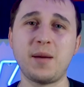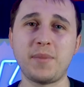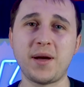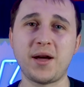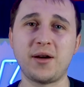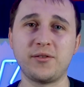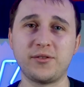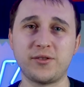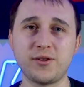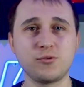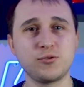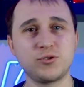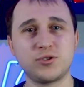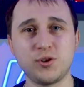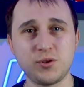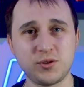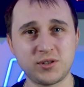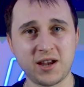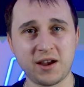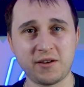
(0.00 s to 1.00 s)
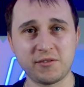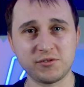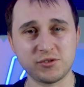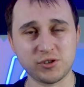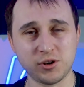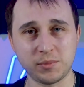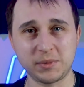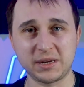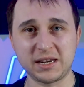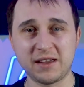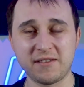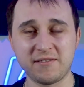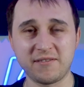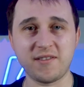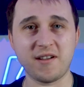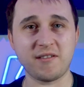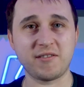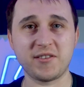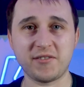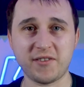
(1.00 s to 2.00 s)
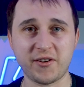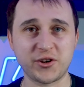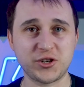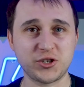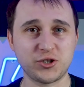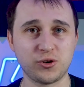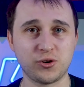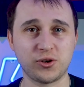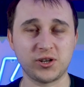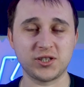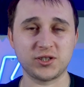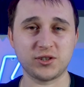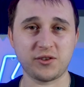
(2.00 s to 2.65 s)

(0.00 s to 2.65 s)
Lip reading: about those two tariffs coming very, very shortly.